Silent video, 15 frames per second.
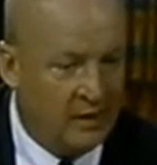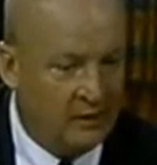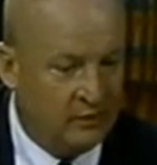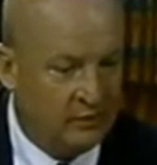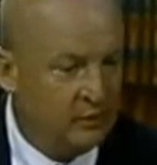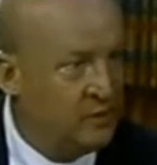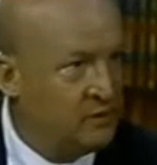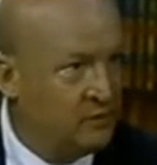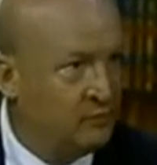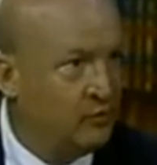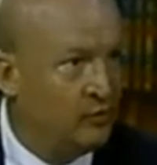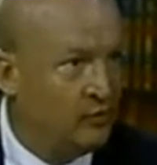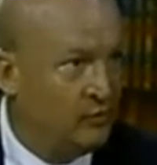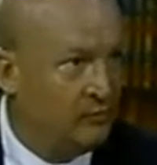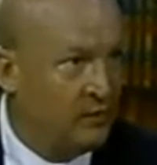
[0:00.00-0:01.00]
and
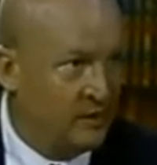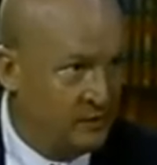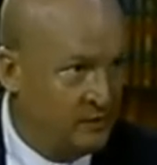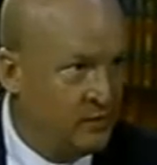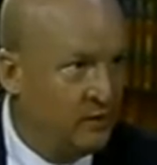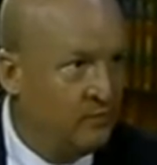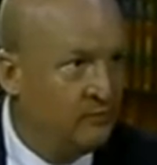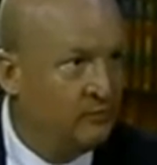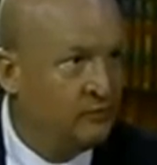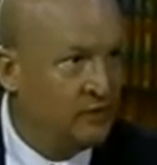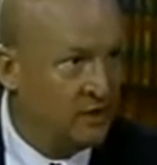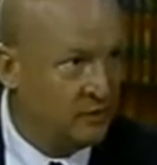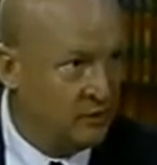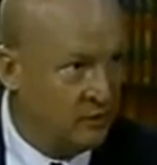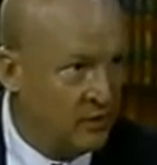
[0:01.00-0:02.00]
traceable by some
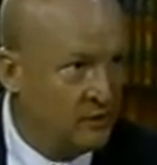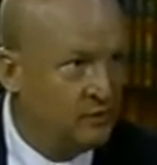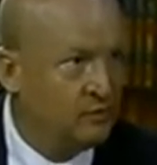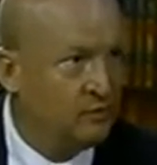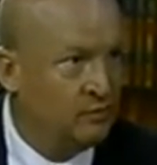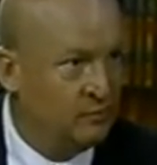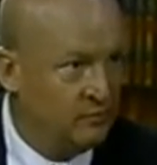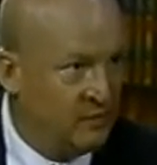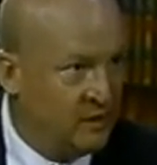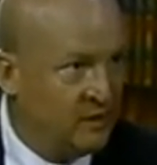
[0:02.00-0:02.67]
technological